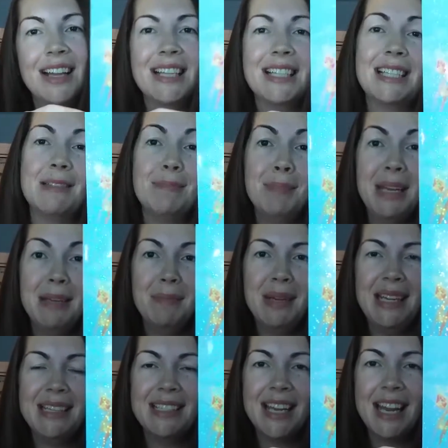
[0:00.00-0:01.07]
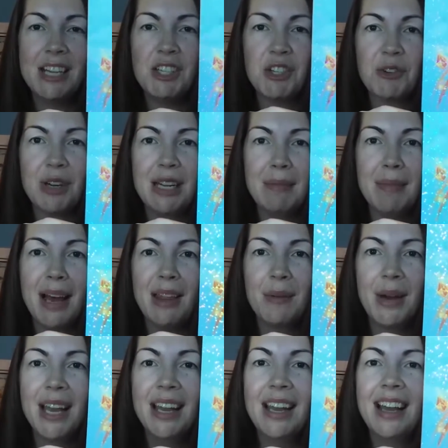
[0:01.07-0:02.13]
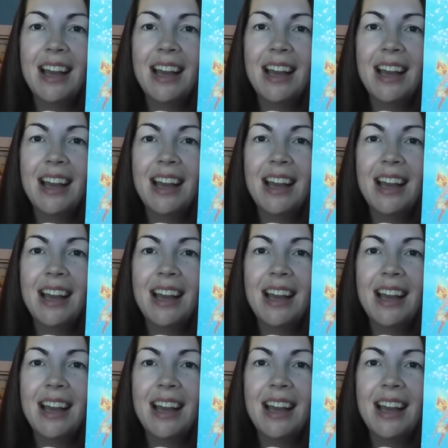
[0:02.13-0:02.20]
This is Mean Tangerine, by the way.